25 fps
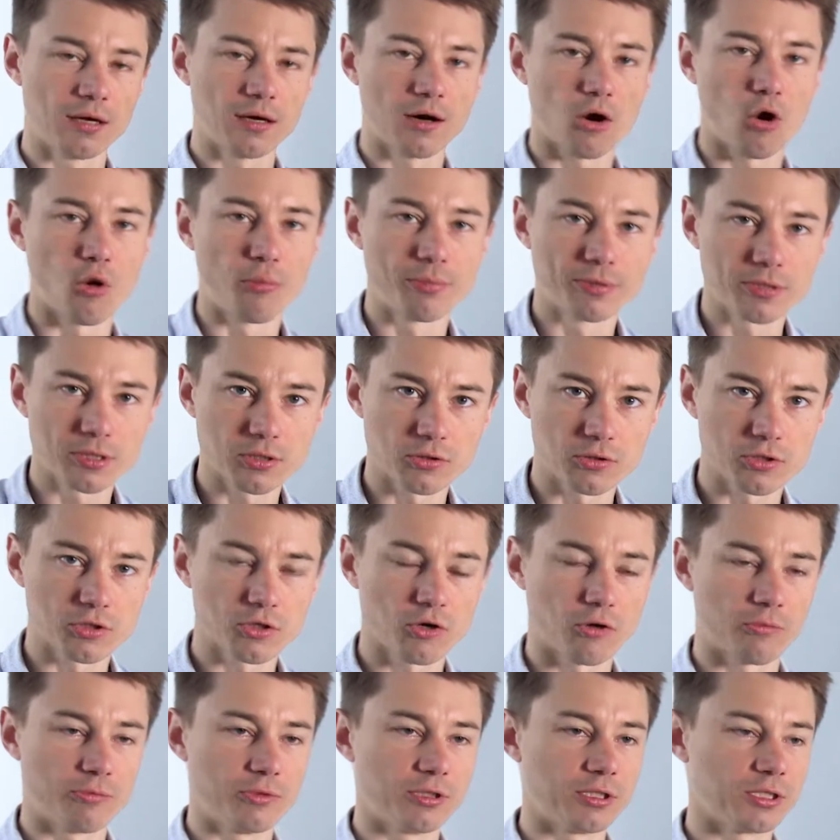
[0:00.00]
Open source
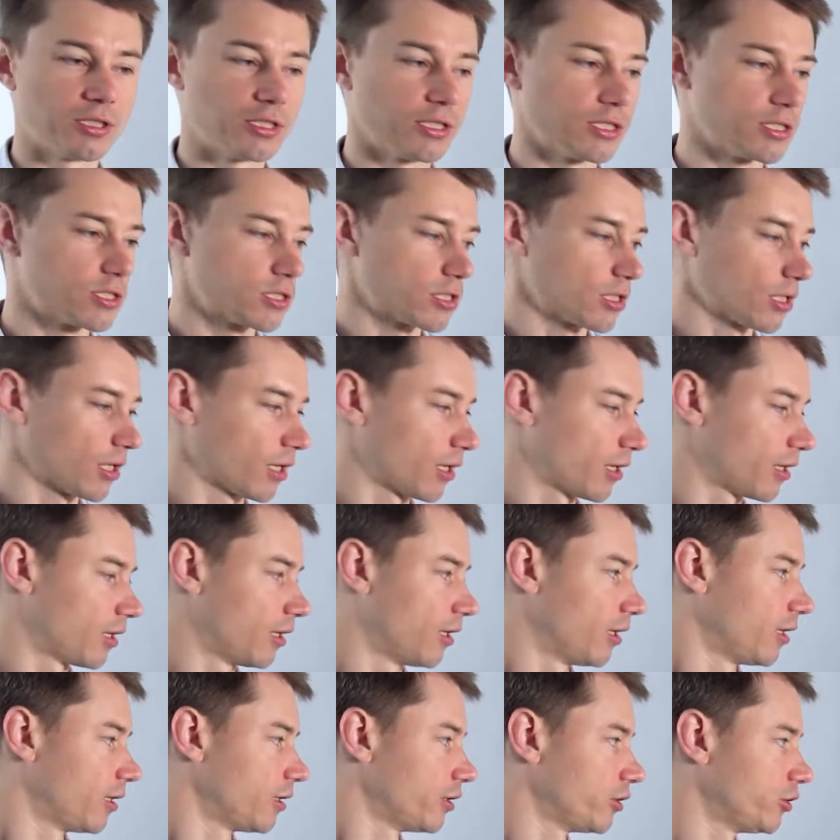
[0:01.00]
communities
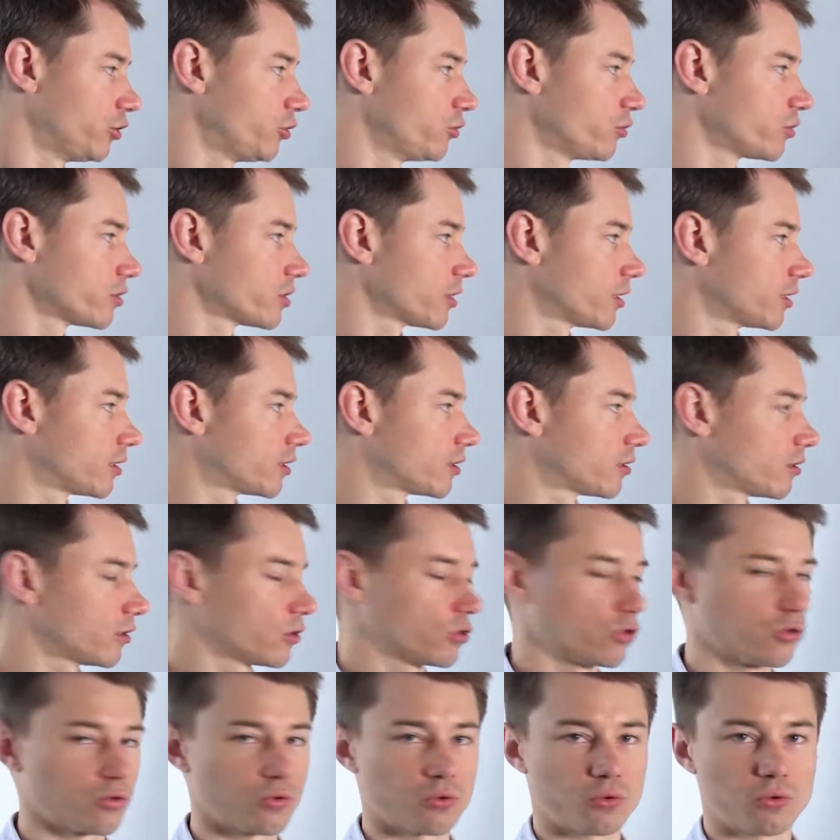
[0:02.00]
use
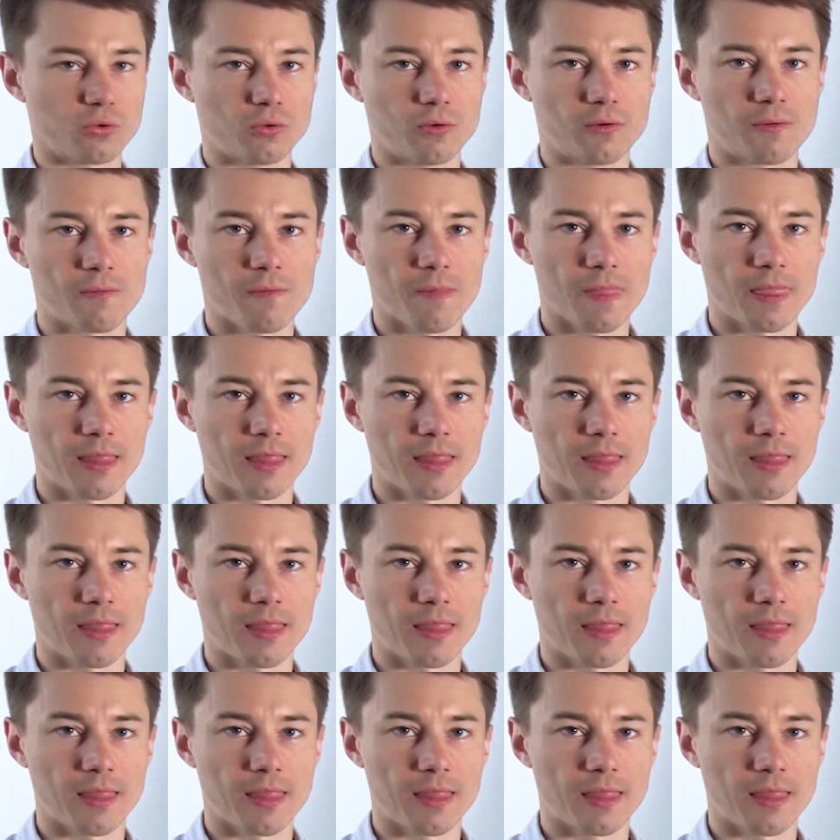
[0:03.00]
it to